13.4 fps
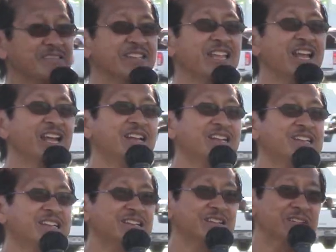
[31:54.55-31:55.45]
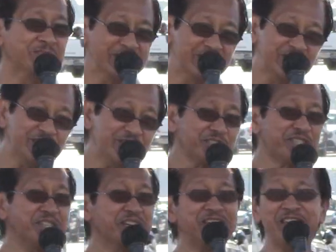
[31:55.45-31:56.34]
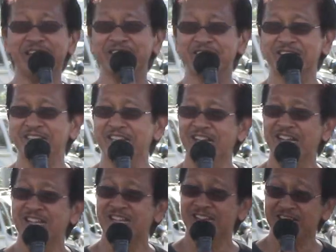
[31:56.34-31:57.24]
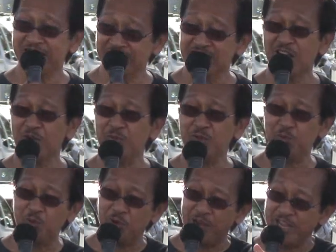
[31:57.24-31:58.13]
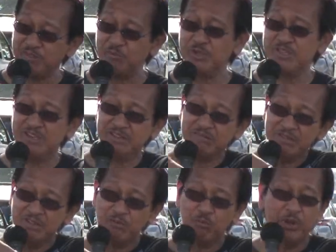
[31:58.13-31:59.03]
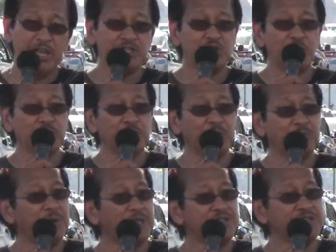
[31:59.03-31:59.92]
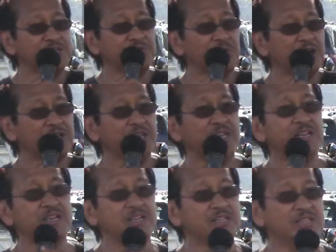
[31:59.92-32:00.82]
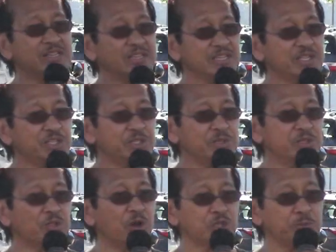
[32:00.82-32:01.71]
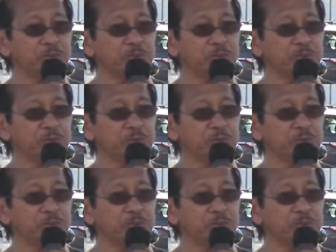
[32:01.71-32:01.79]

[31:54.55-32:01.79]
Yeah, Jesus the king. Yeah, that's how we relate with you. When I talk to Brother Rocky here, he talks